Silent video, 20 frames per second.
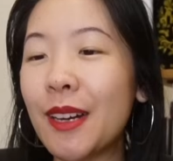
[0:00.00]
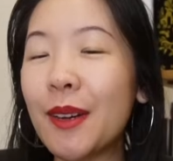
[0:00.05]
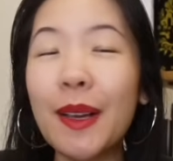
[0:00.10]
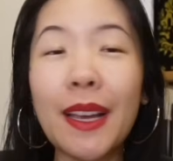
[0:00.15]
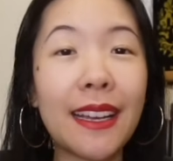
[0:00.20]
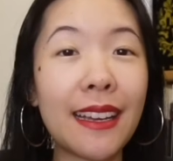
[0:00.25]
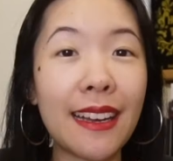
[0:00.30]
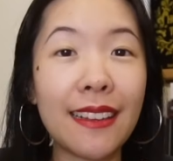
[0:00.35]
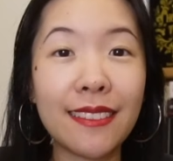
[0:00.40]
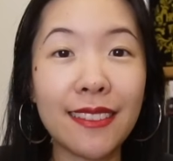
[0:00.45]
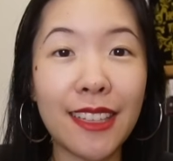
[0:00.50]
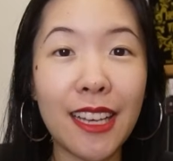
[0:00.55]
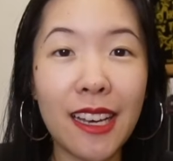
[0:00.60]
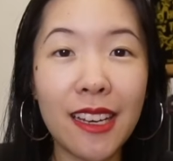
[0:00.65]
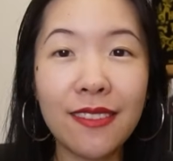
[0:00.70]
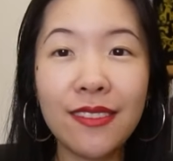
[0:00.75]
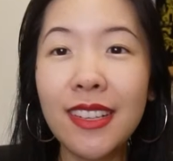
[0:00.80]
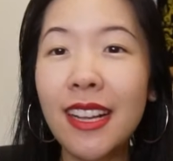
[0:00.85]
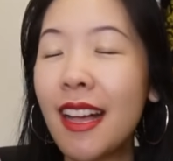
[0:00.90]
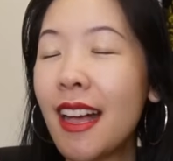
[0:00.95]
Okay I
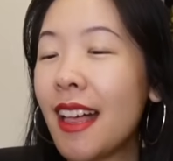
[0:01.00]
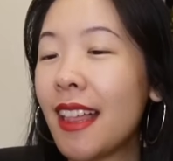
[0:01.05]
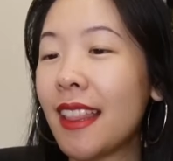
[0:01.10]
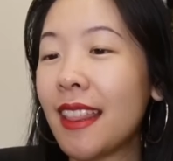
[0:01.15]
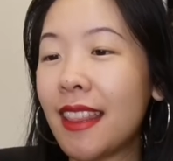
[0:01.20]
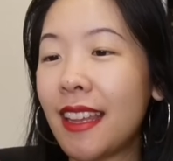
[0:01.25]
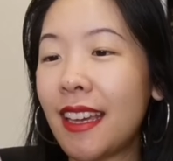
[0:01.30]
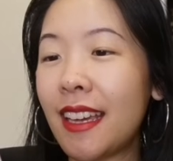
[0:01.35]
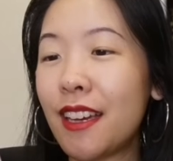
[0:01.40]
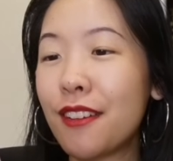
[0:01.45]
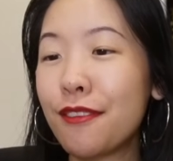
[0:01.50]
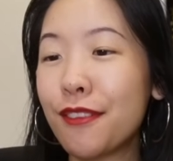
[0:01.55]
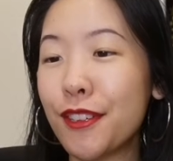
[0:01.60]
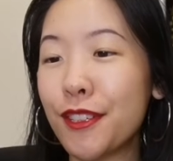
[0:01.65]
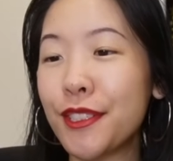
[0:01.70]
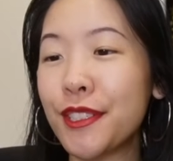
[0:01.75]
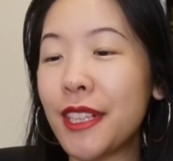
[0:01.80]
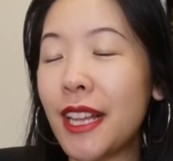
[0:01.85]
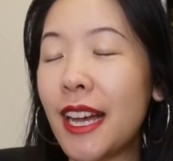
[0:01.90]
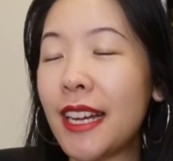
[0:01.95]
love the
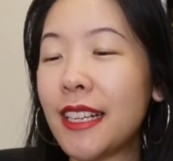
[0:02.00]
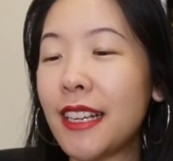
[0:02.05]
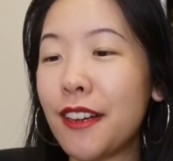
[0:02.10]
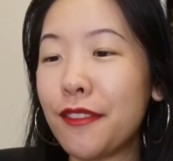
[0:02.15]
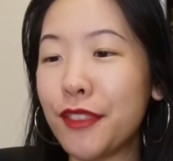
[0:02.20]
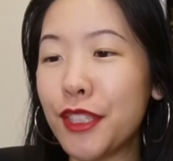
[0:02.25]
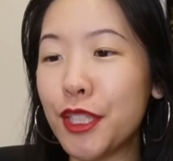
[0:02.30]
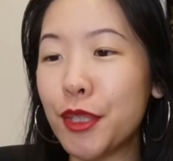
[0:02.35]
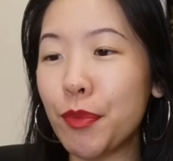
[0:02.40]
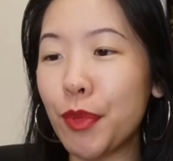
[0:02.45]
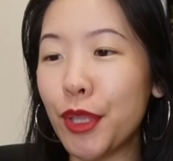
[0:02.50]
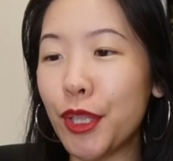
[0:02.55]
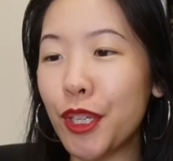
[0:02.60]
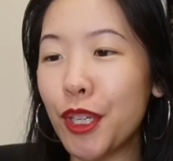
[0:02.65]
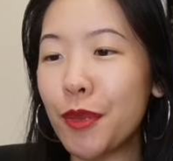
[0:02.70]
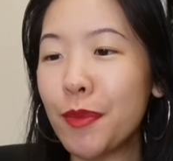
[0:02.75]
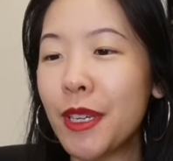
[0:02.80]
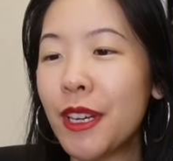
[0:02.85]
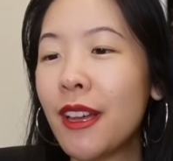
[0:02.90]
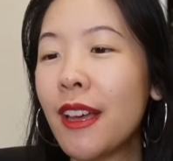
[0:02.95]
first line of this
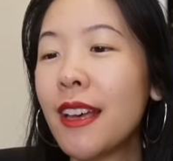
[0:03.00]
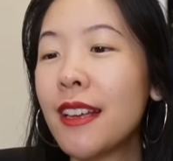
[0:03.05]
blurb.